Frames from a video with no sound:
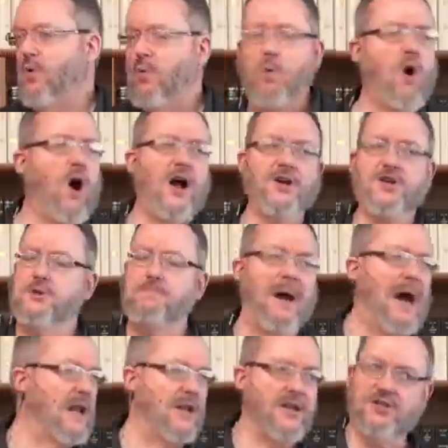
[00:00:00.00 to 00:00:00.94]
washed
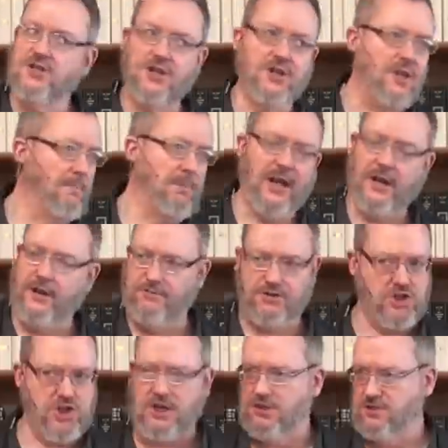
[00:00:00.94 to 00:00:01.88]
spotless in the blood of
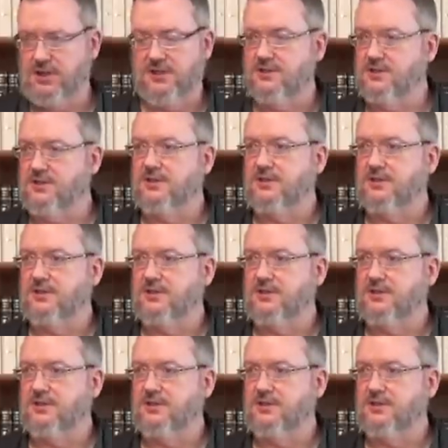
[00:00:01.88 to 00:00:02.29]
Jesus